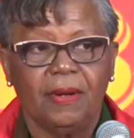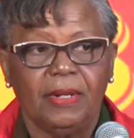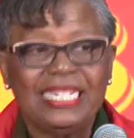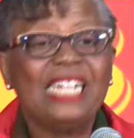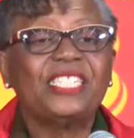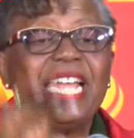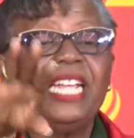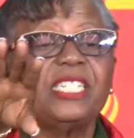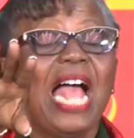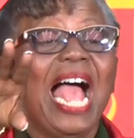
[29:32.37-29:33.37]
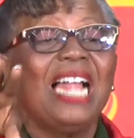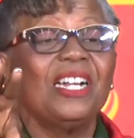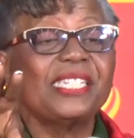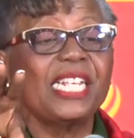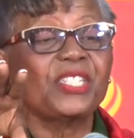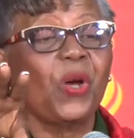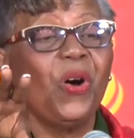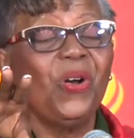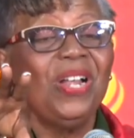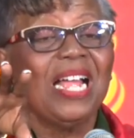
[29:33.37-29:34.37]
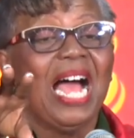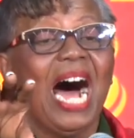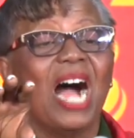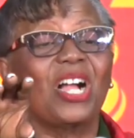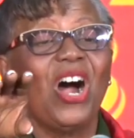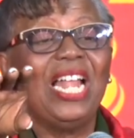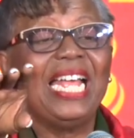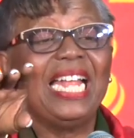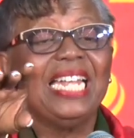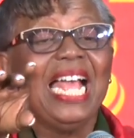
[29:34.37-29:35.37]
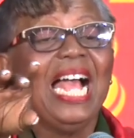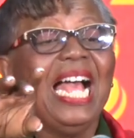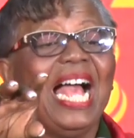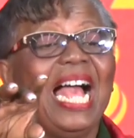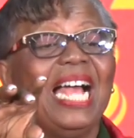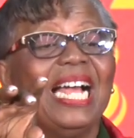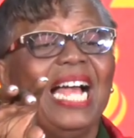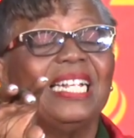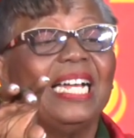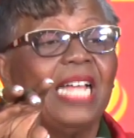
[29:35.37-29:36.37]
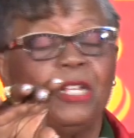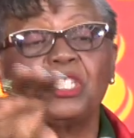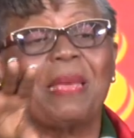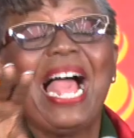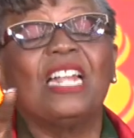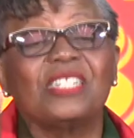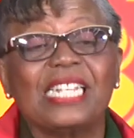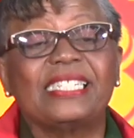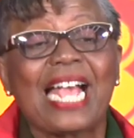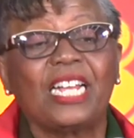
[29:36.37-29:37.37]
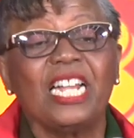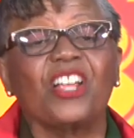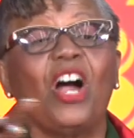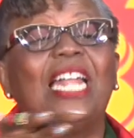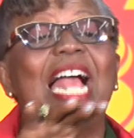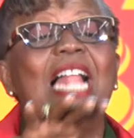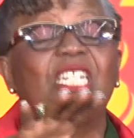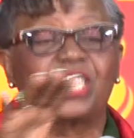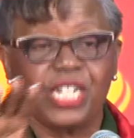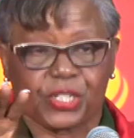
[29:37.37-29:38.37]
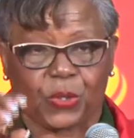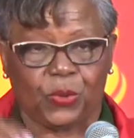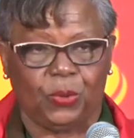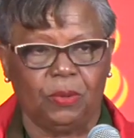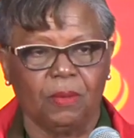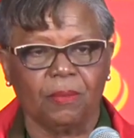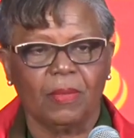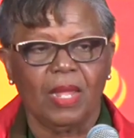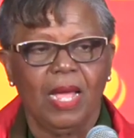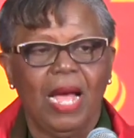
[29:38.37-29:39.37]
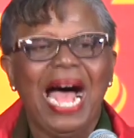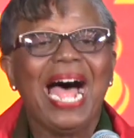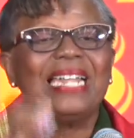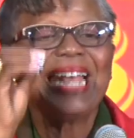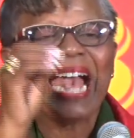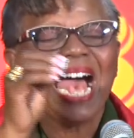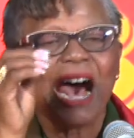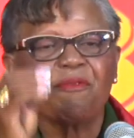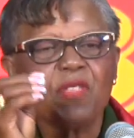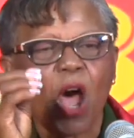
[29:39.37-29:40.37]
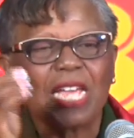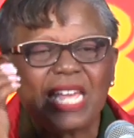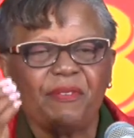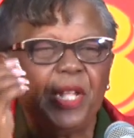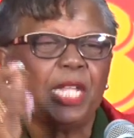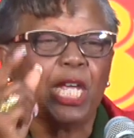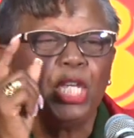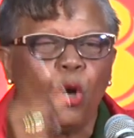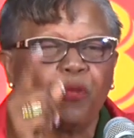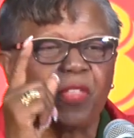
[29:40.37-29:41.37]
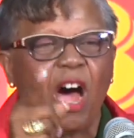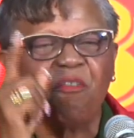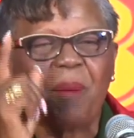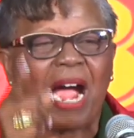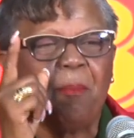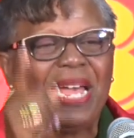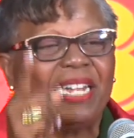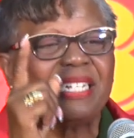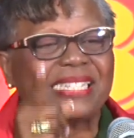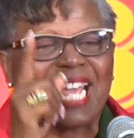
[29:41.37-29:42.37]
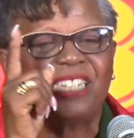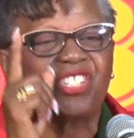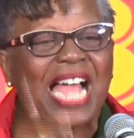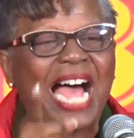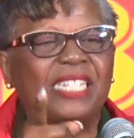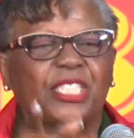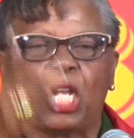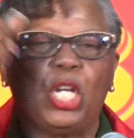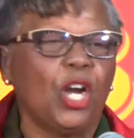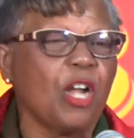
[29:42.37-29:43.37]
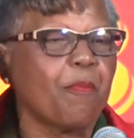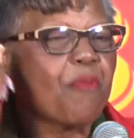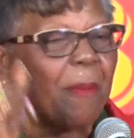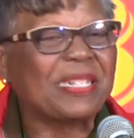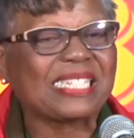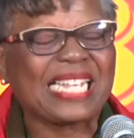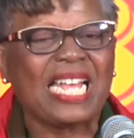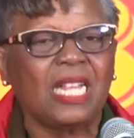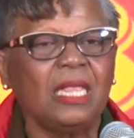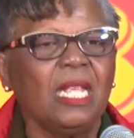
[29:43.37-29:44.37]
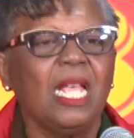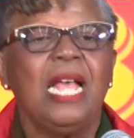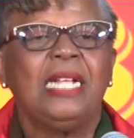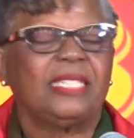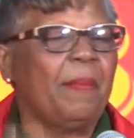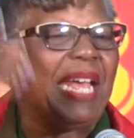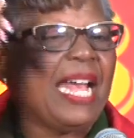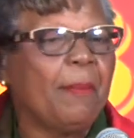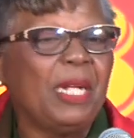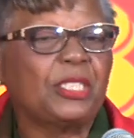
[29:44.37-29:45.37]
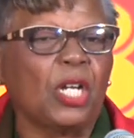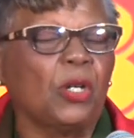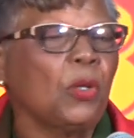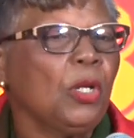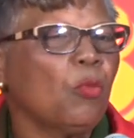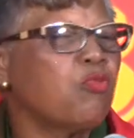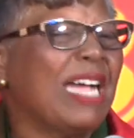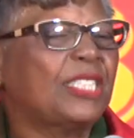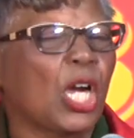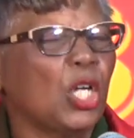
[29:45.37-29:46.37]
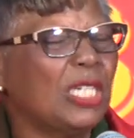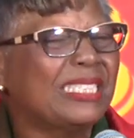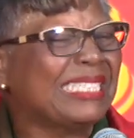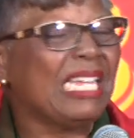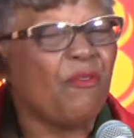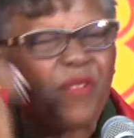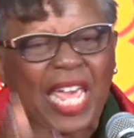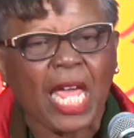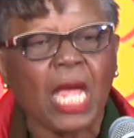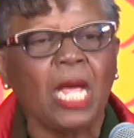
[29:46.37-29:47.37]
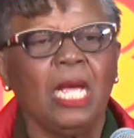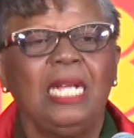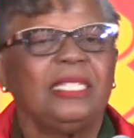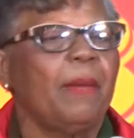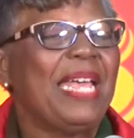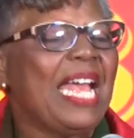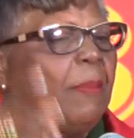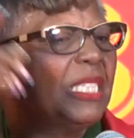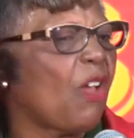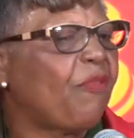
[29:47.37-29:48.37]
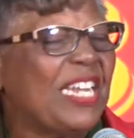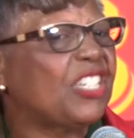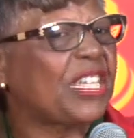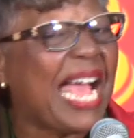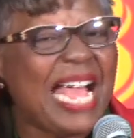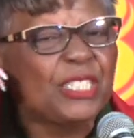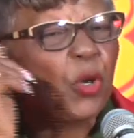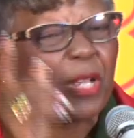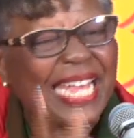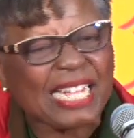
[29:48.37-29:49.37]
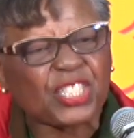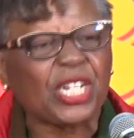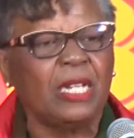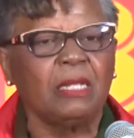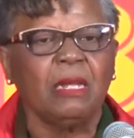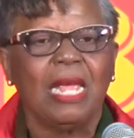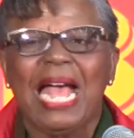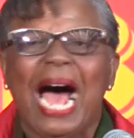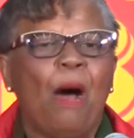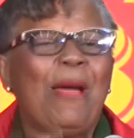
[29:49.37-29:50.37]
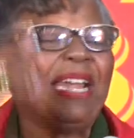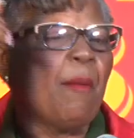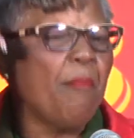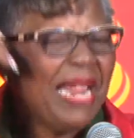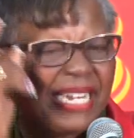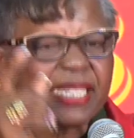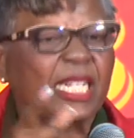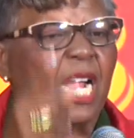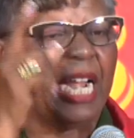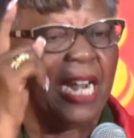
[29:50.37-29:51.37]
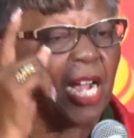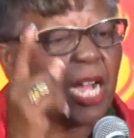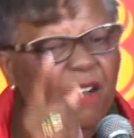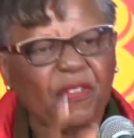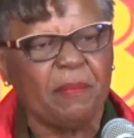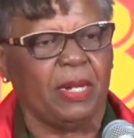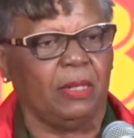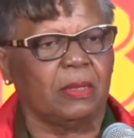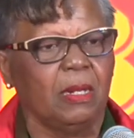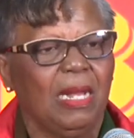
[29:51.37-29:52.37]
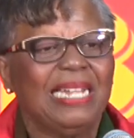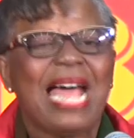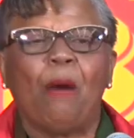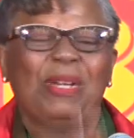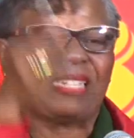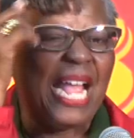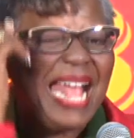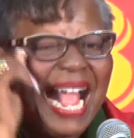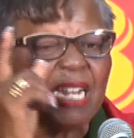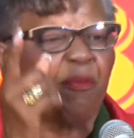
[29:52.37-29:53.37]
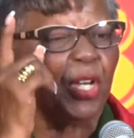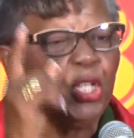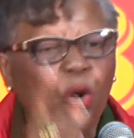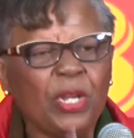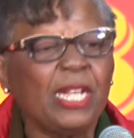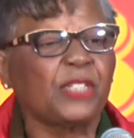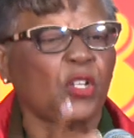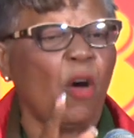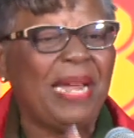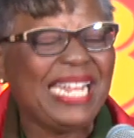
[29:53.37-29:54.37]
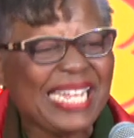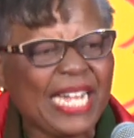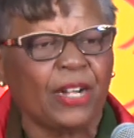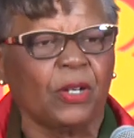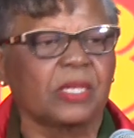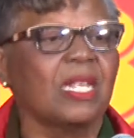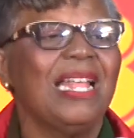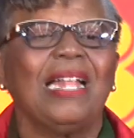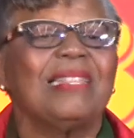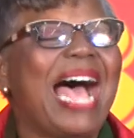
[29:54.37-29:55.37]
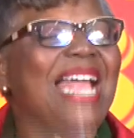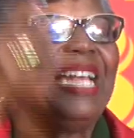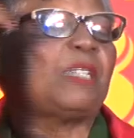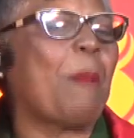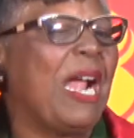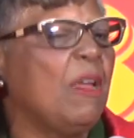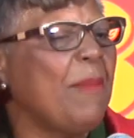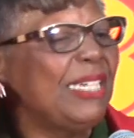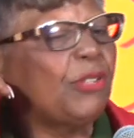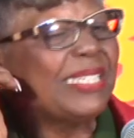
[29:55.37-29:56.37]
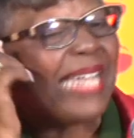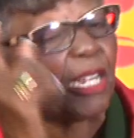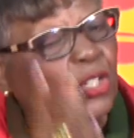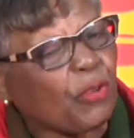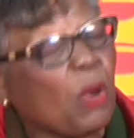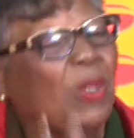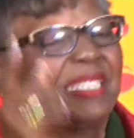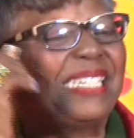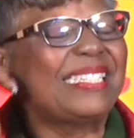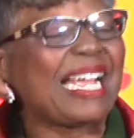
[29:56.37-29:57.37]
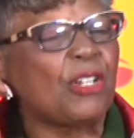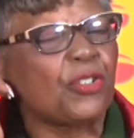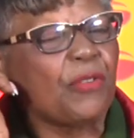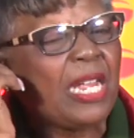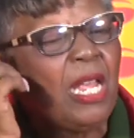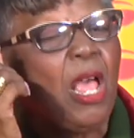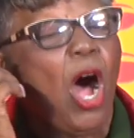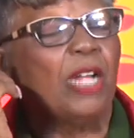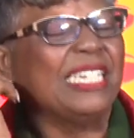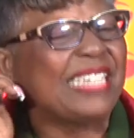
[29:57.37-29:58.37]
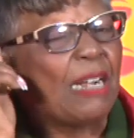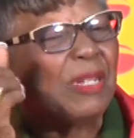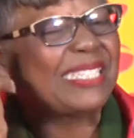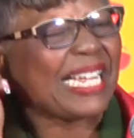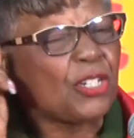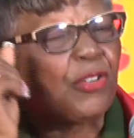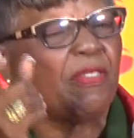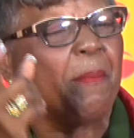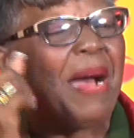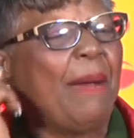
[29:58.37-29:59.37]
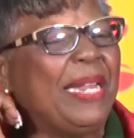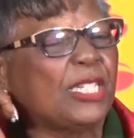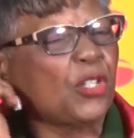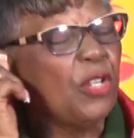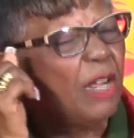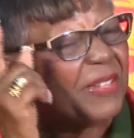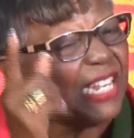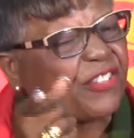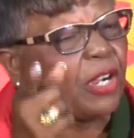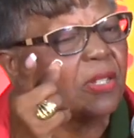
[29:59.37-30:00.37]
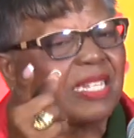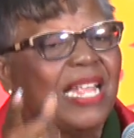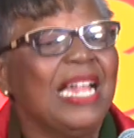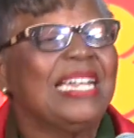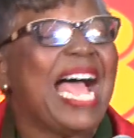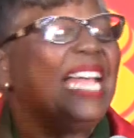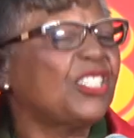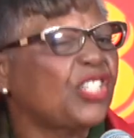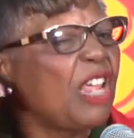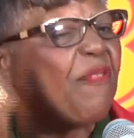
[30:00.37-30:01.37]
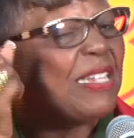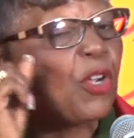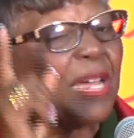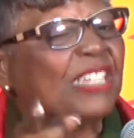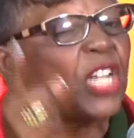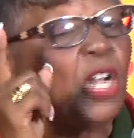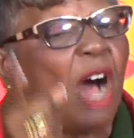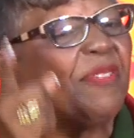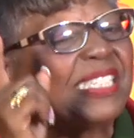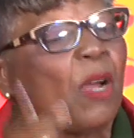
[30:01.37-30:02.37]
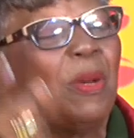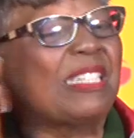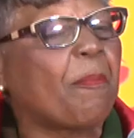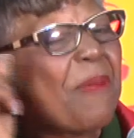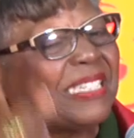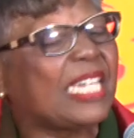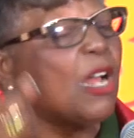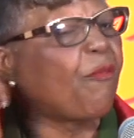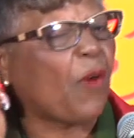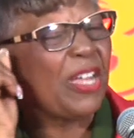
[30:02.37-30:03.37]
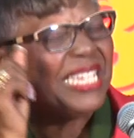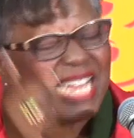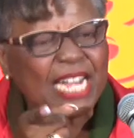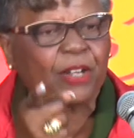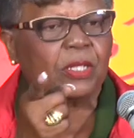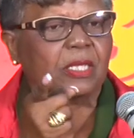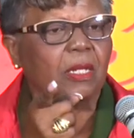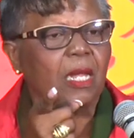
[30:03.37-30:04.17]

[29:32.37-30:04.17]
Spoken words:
They changed Ellerslie School, I'll call it used to be Ellerslie Secondary, call it Ellerslie School. And they have not given the youth of Barbados a chance to learn a proper skill, to be able to write a good CV, to be able to finish their education. And when a minister in a government that was a head of a union so many years, that his parliamentary secretary was the general secretary of the Barbados Union of Teachers, that his chief education officer was a president for years.